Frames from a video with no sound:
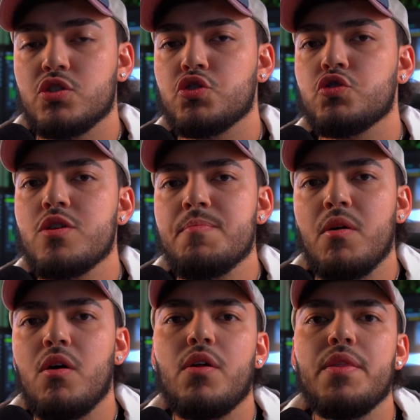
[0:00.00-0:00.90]
strip
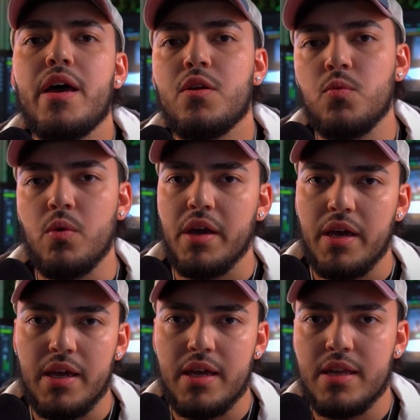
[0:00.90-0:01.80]
all that
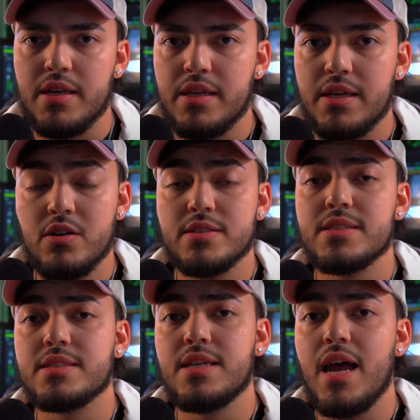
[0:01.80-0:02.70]
away, and here's
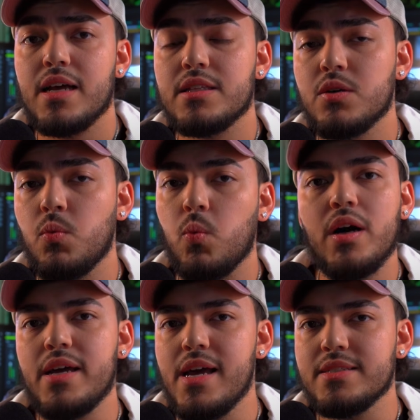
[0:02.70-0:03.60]
exactly
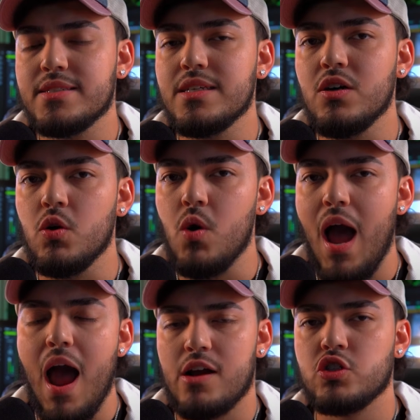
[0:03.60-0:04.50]
what SEO
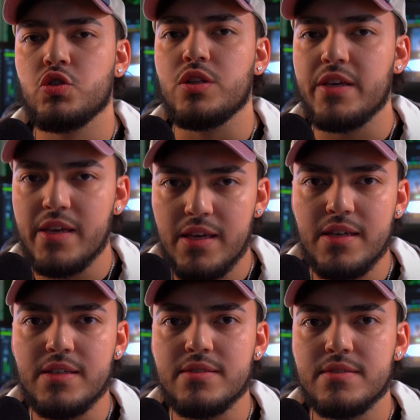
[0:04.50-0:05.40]
actually
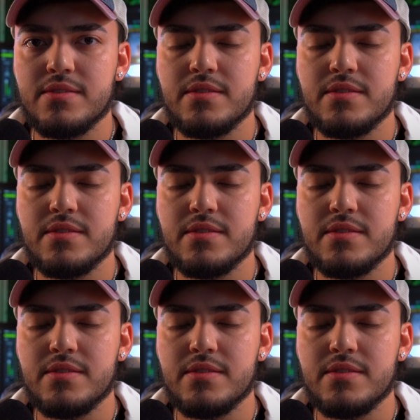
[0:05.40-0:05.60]
is.